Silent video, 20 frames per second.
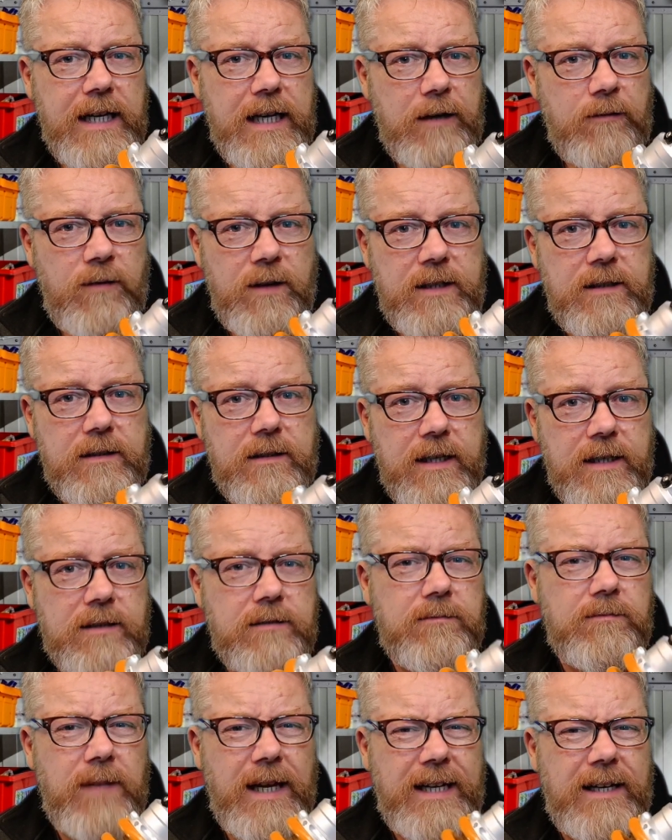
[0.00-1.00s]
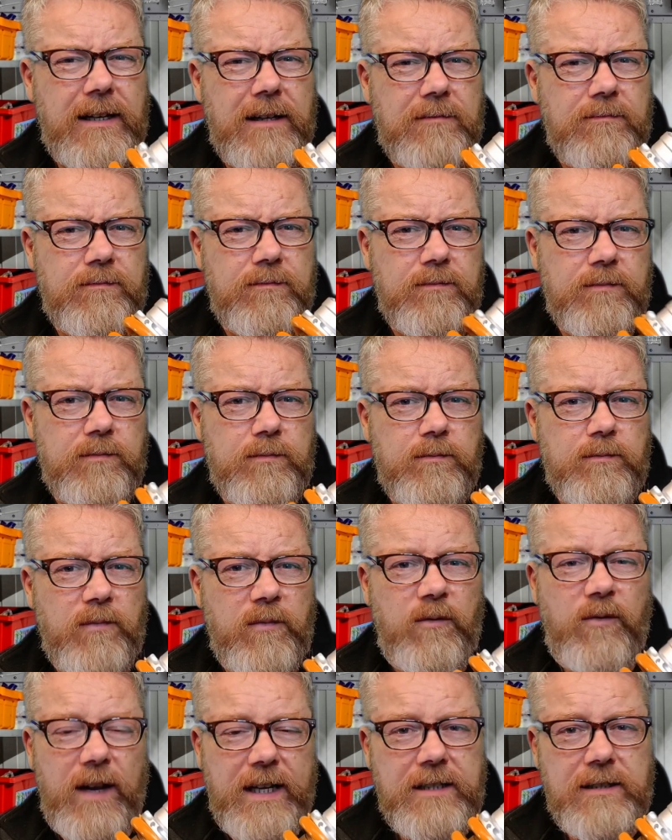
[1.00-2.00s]
If it is like,
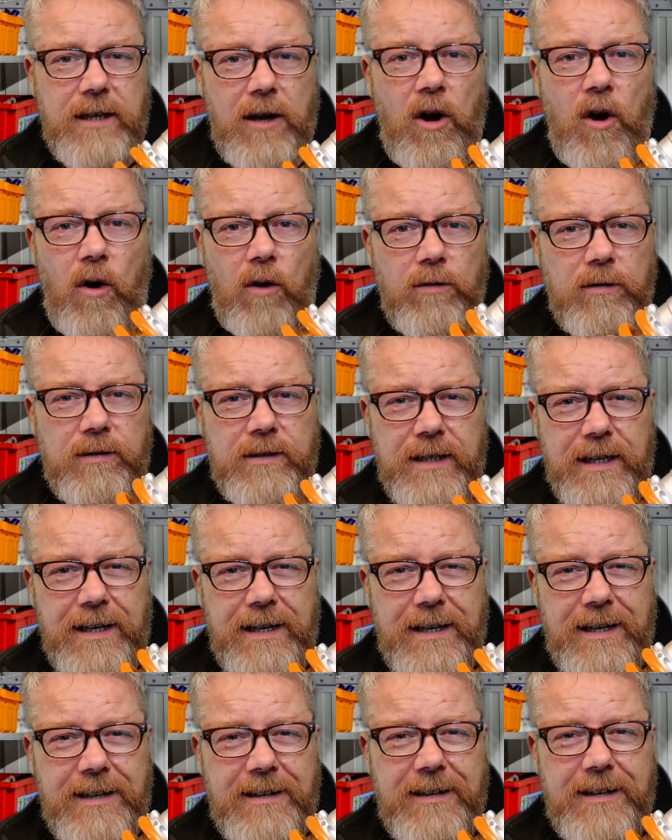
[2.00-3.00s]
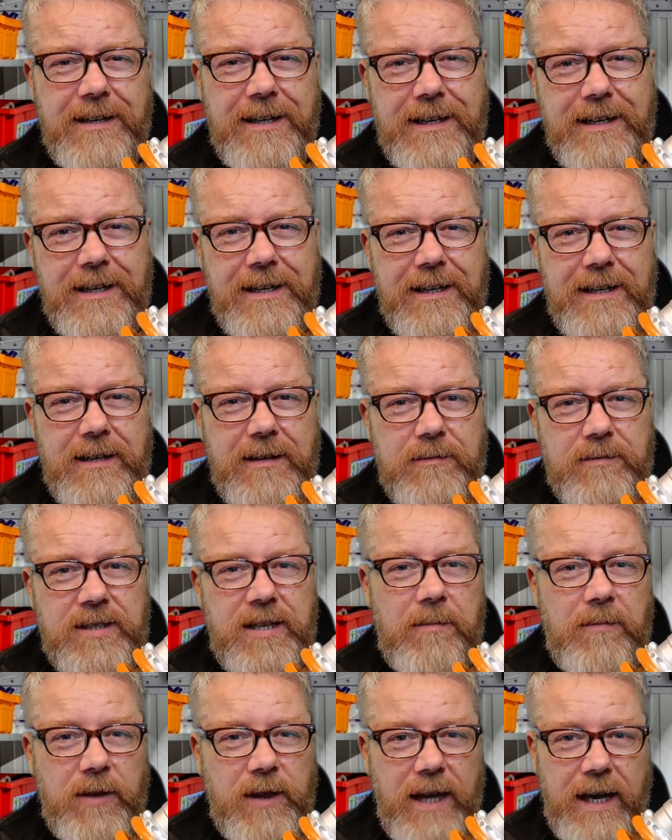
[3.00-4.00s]
fits a Honda
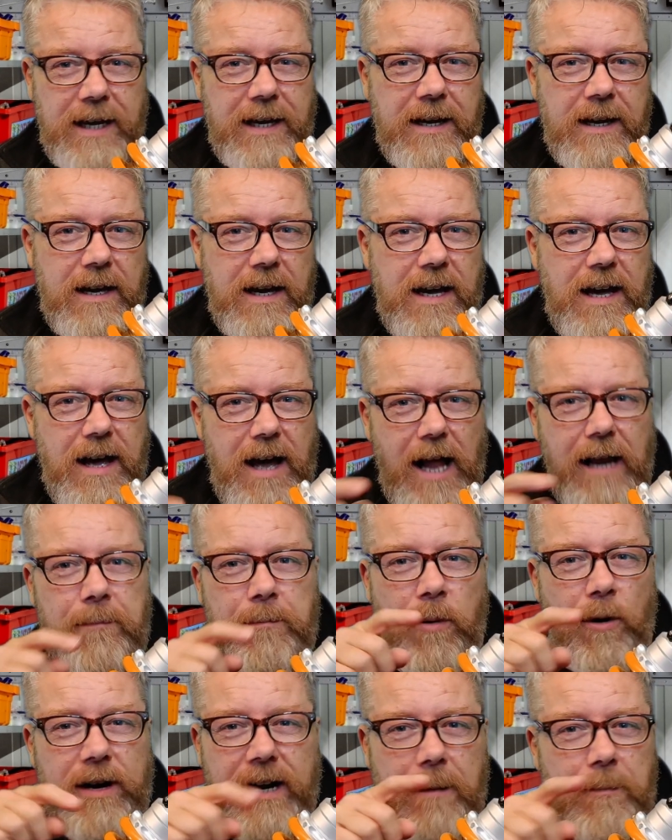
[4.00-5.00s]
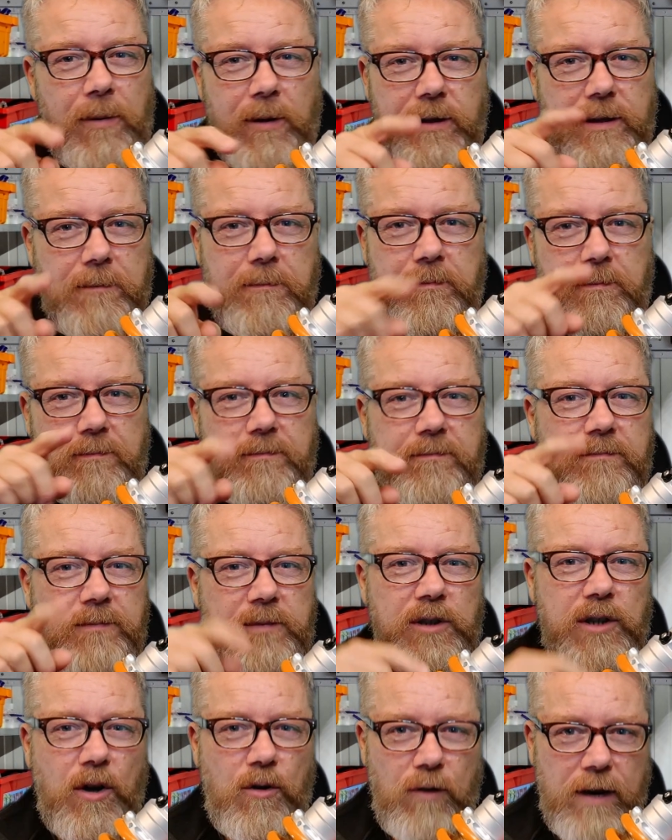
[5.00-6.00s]
something, I'll put it up on the
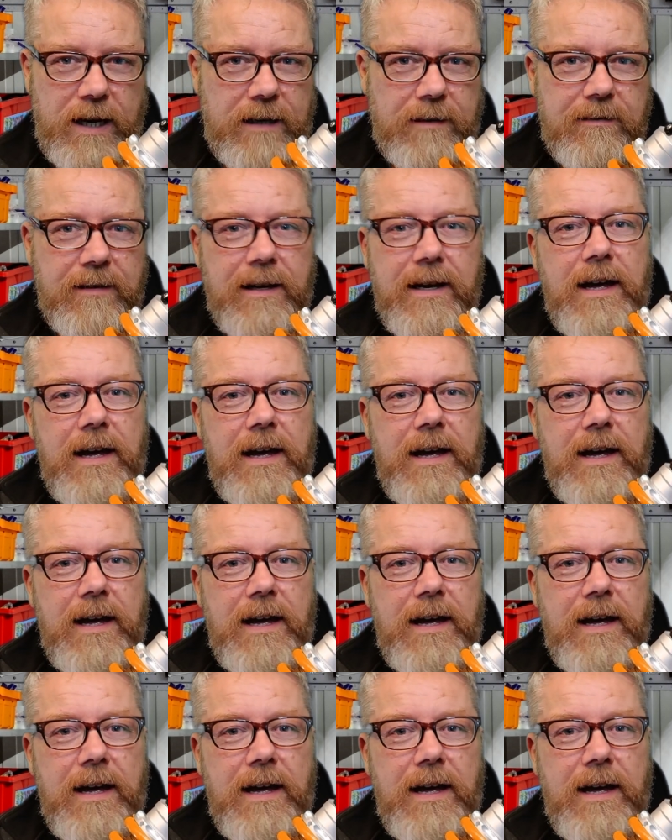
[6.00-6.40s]
screen.